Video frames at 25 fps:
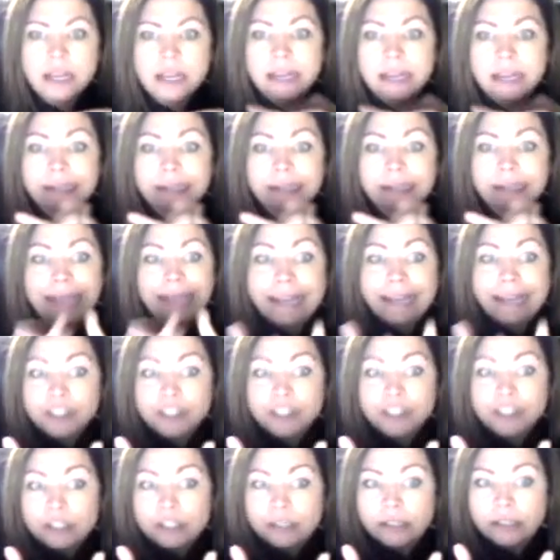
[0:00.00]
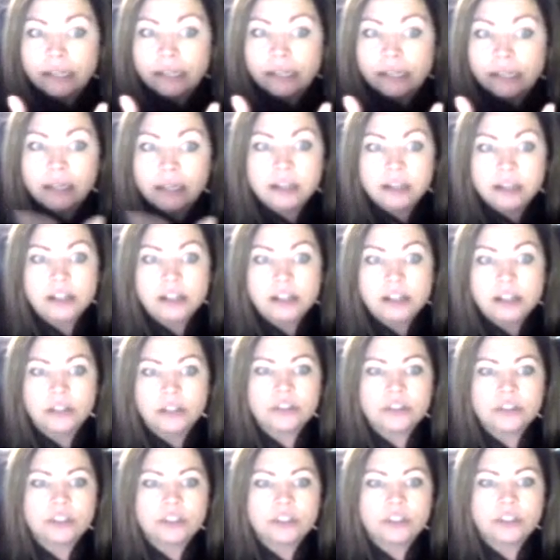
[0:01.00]
and occasionally a
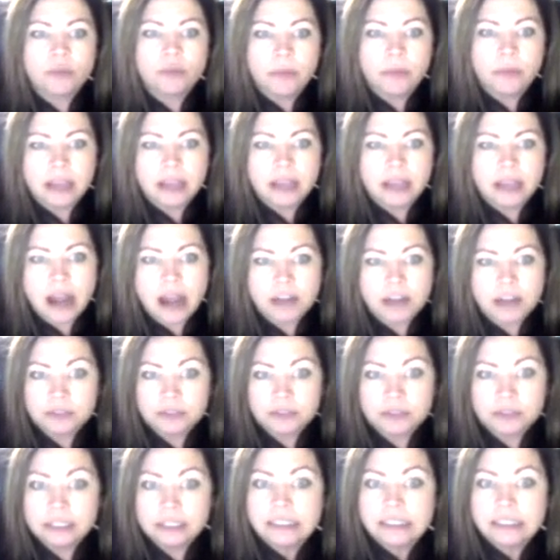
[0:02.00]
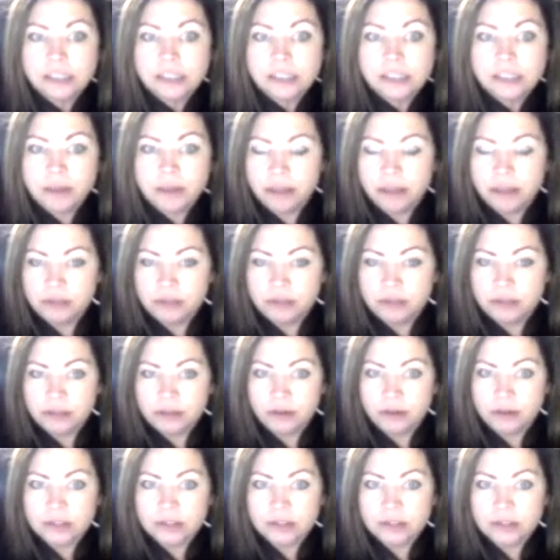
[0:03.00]
conclusion will be contradicted by the
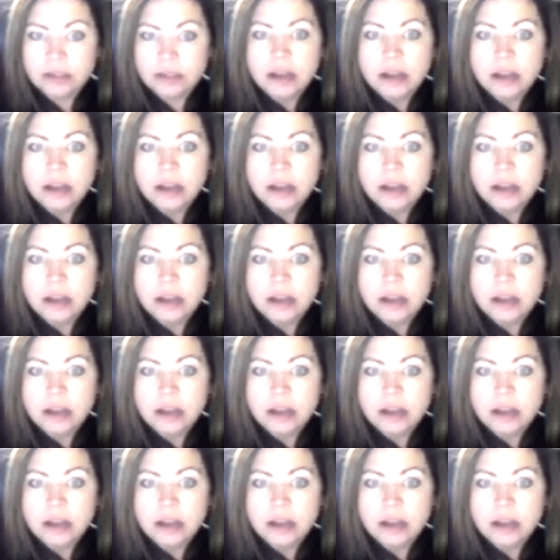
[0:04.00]
results.